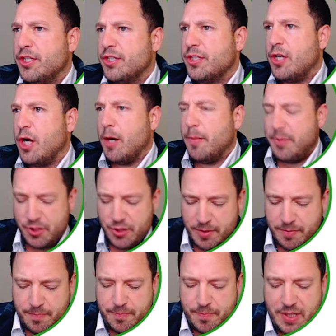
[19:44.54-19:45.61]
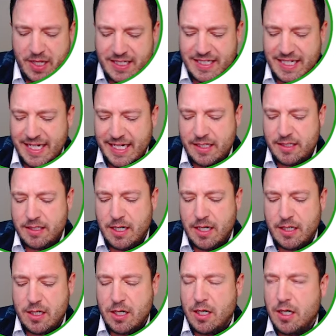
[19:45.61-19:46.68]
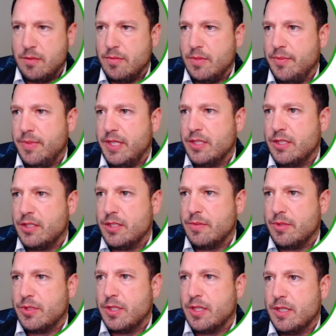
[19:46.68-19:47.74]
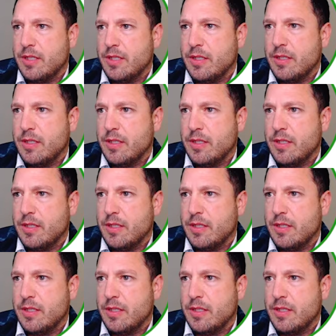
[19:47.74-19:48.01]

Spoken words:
just carpentryplusinc.com? Let me just double check.